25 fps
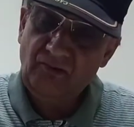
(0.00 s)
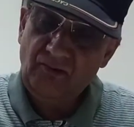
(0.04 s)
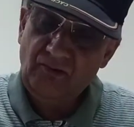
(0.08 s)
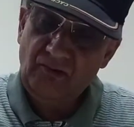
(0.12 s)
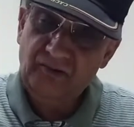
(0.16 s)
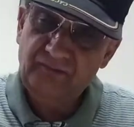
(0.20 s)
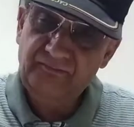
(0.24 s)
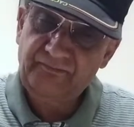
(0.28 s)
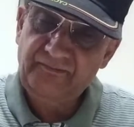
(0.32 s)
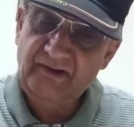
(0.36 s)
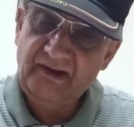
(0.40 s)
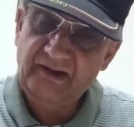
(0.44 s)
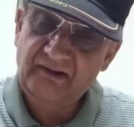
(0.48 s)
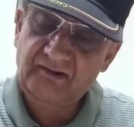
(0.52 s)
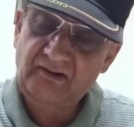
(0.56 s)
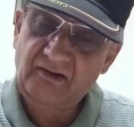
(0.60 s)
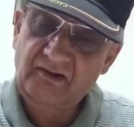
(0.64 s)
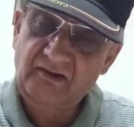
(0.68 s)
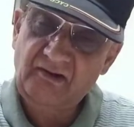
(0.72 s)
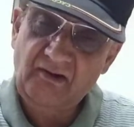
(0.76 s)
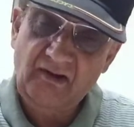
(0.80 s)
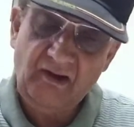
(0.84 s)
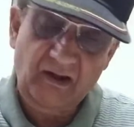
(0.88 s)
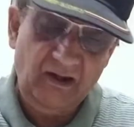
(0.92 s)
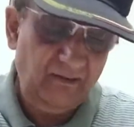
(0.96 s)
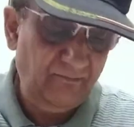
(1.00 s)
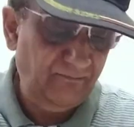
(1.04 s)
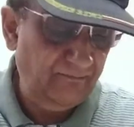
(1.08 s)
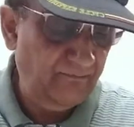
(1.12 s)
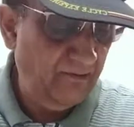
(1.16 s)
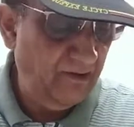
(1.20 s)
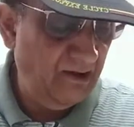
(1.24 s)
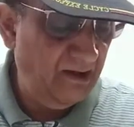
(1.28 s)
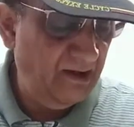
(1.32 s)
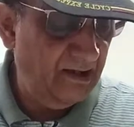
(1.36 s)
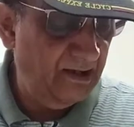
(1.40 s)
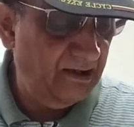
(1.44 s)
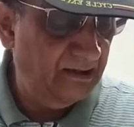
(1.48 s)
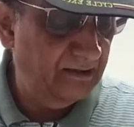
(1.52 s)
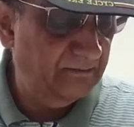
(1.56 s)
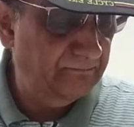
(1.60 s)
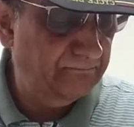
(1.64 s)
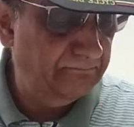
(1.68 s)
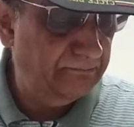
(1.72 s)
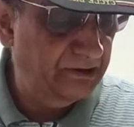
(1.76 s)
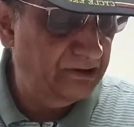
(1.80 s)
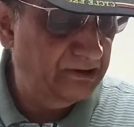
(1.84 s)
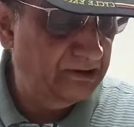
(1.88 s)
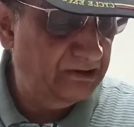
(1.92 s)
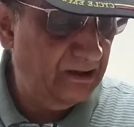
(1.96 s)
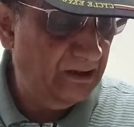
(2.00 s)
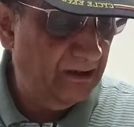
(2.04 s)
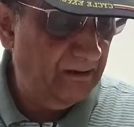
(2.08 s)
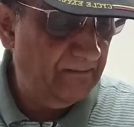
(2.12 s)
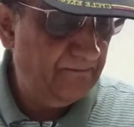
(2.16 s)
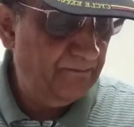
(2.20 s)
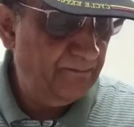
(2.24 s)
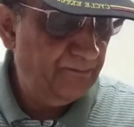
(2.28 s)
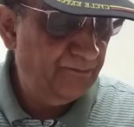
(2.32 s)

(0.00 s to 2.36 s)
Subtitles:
growth factor alpha and beta,